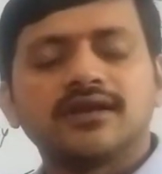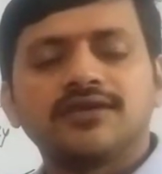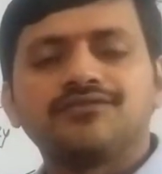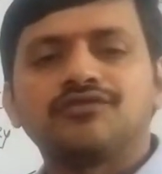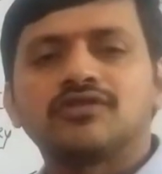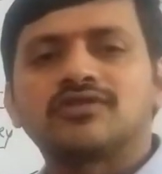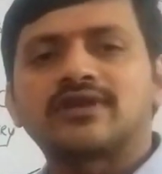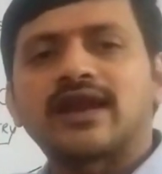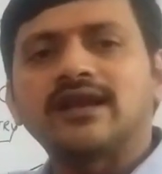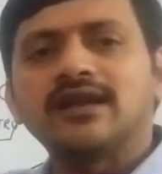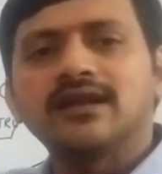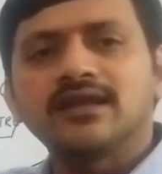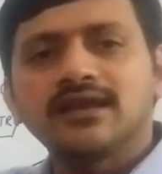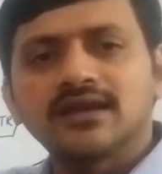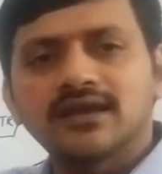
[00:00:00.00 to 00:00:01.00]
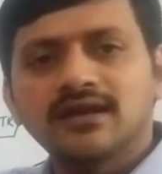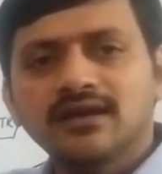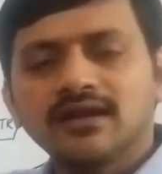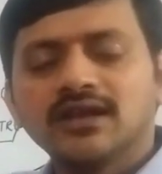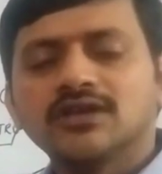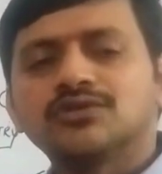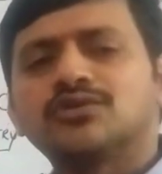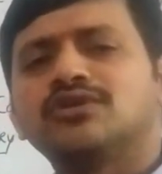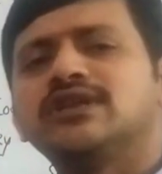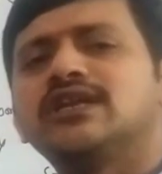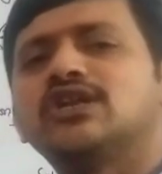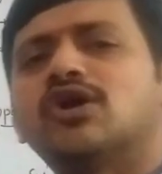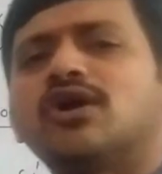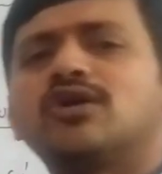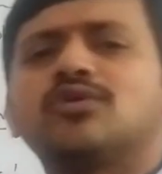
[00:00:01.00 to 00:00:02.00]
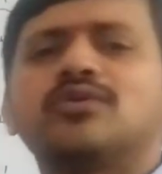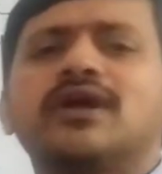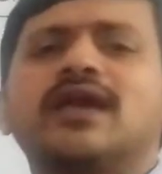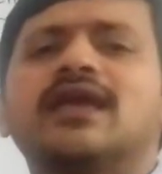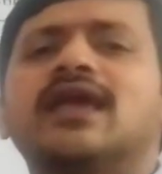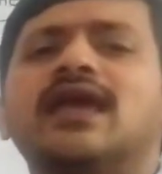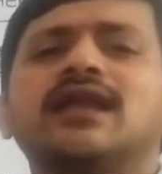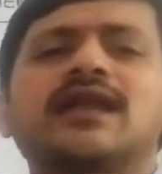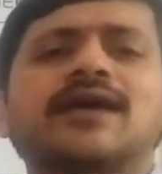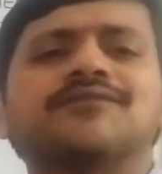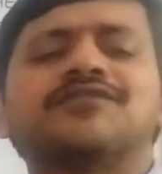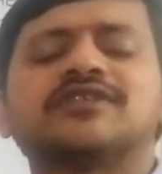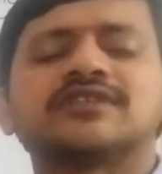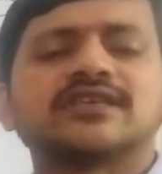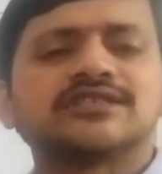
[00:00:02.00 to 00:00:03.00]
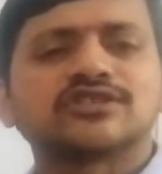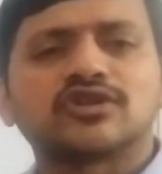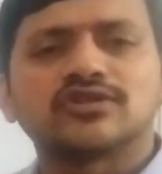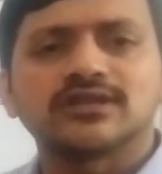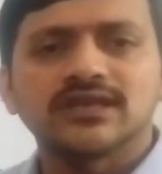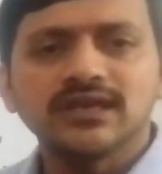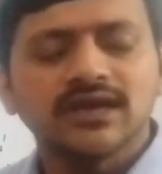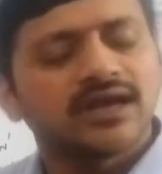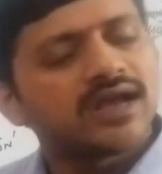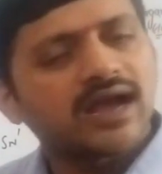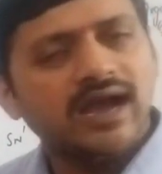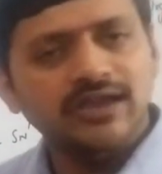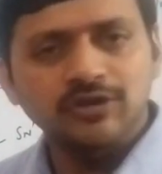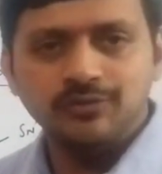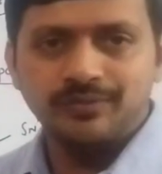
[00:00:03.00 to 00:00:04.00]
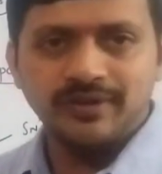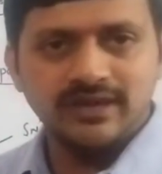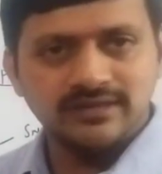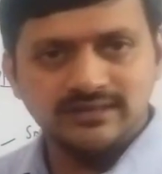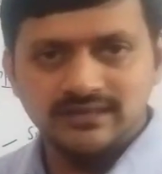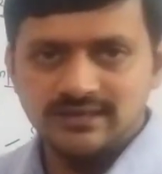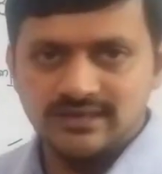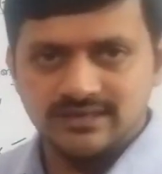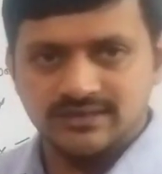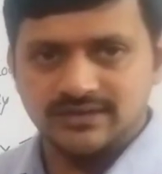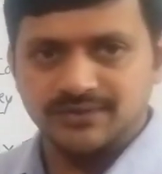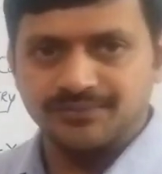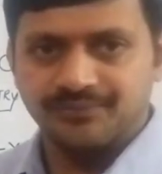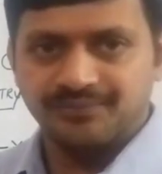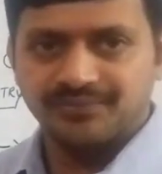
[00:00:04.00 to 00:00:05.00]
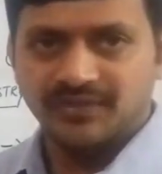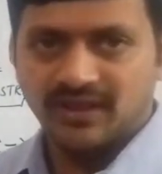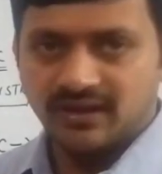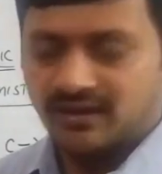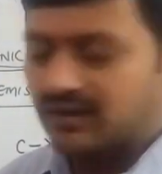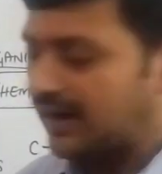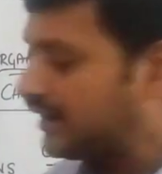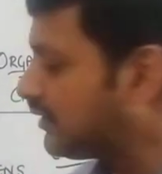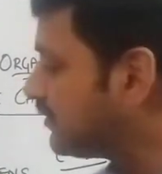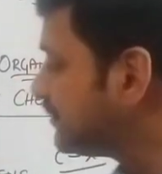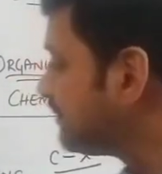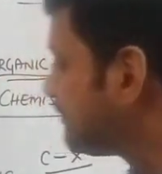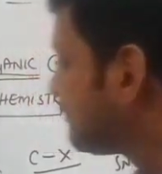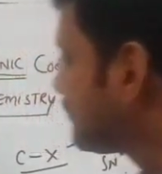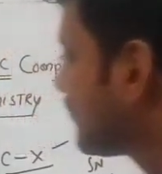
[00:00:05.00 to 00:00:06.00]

If you studied here, so need not to again emphasize on the IUPAC system. Right?